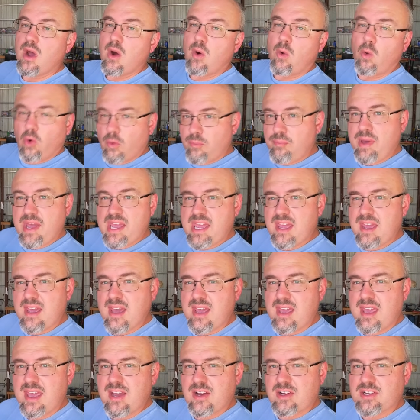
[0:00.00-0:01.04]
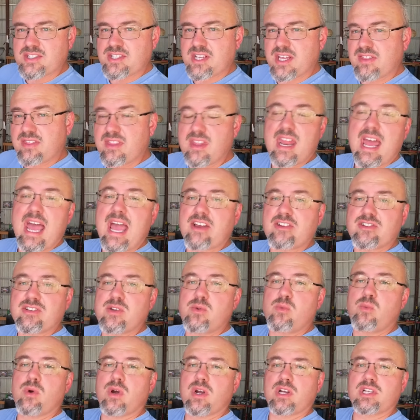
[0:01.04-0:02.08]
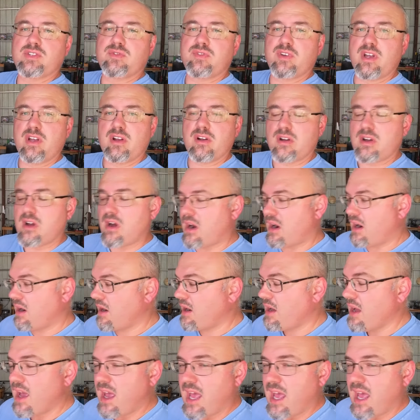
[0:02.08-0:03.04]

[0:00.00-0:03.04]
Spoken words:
or picking a gear set that actually works for your car.